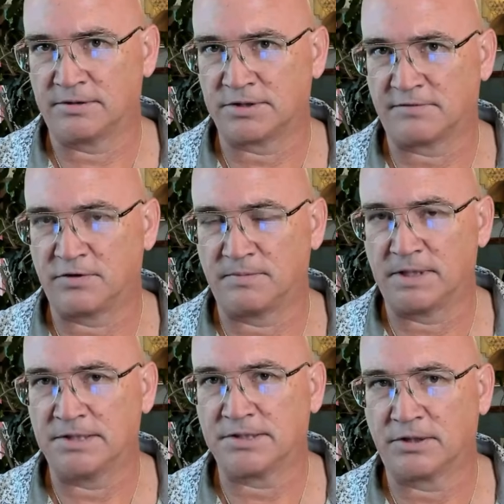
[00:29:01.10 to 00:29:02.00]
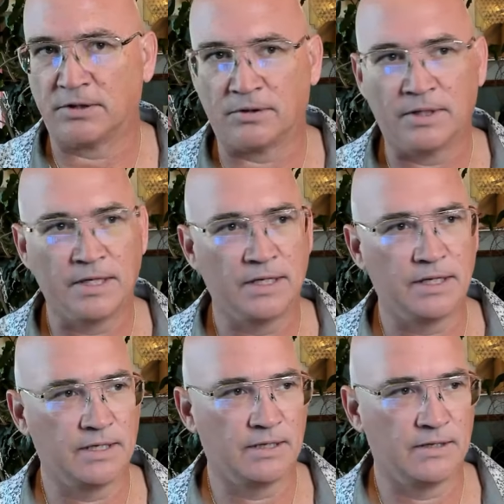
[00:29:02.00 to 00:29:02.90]
just a few minutes ago,
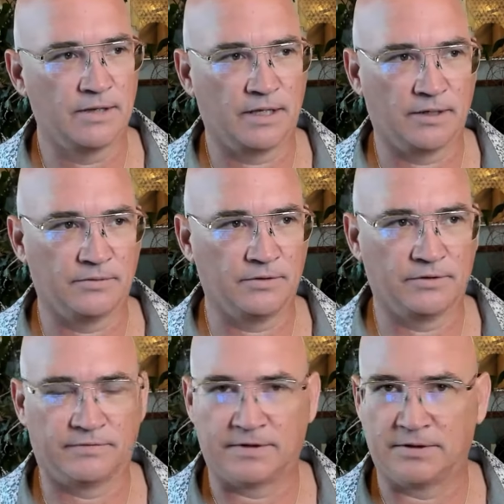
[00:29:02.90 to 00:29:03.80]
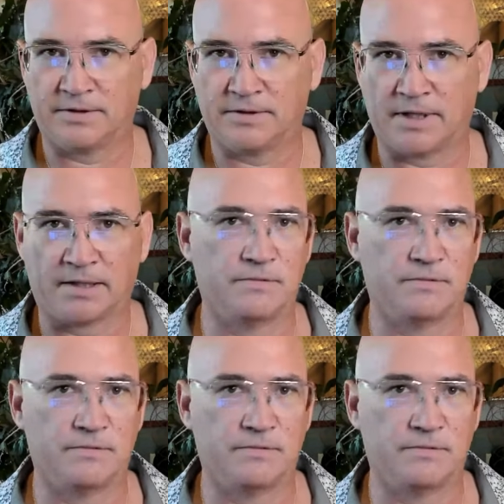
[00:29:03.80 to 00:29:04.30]
that I really feel like